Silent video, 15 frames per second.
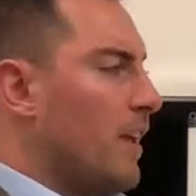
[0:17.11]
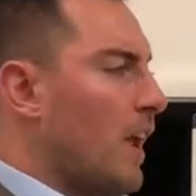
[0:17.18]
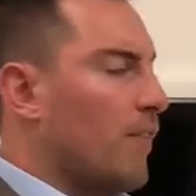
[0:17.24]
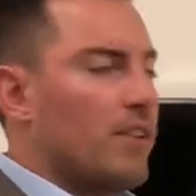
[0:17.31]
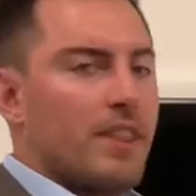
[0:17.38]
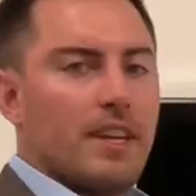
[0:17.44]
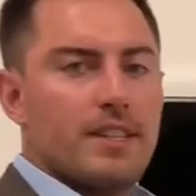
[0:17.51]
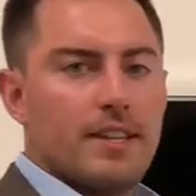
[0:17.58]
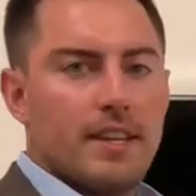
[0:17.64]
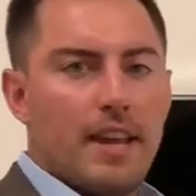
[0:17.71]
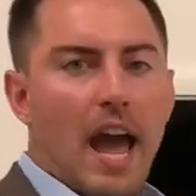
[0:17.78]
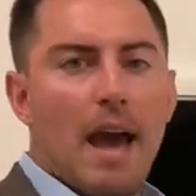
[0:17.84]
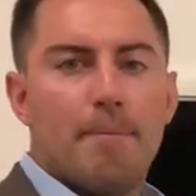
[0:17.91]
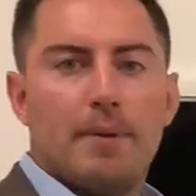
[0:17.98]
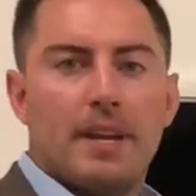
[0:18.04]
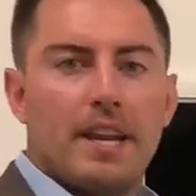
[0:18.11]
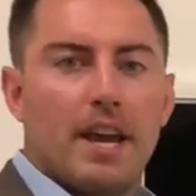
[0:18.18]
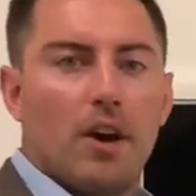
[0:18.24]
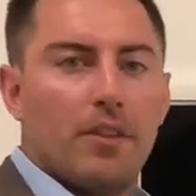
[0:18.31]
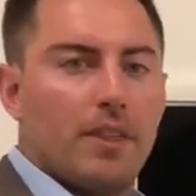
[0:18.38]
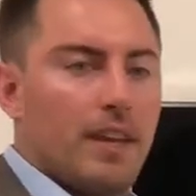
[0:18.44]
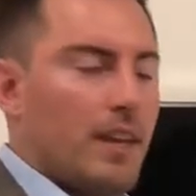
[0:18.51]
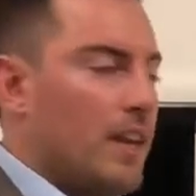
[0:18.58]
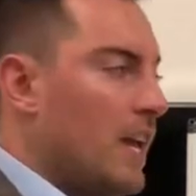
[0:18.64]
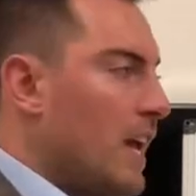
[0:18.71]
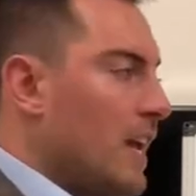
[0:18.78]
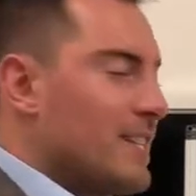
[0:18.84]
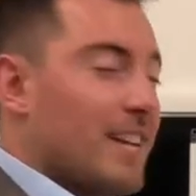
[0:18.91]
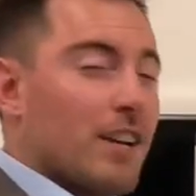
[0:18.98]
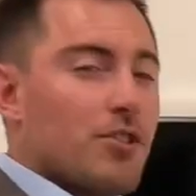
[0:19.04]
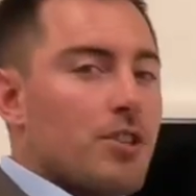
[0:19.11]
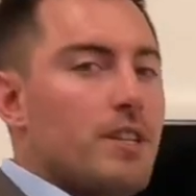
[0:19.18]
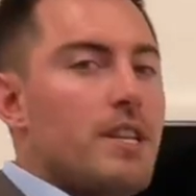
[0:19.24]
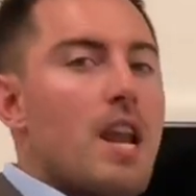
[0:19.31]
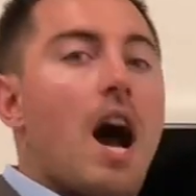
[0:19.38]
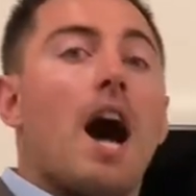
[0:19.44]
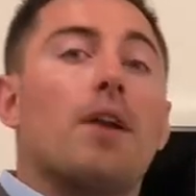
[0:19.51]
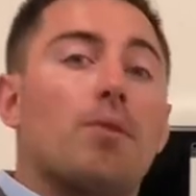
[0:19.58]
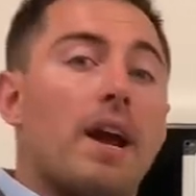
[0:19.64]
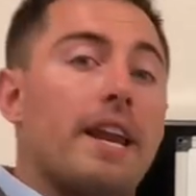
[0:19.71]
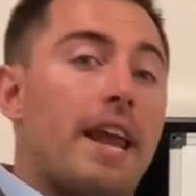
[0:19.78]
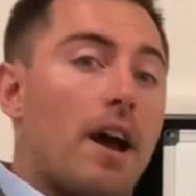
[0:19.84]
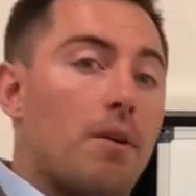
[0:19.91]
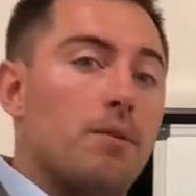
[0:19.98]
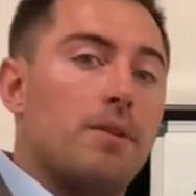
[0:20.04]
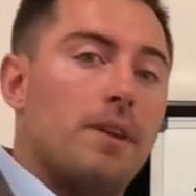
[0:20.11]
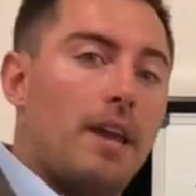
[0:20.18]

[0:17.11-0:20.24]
everything's happy and healthy. It's actually not right now.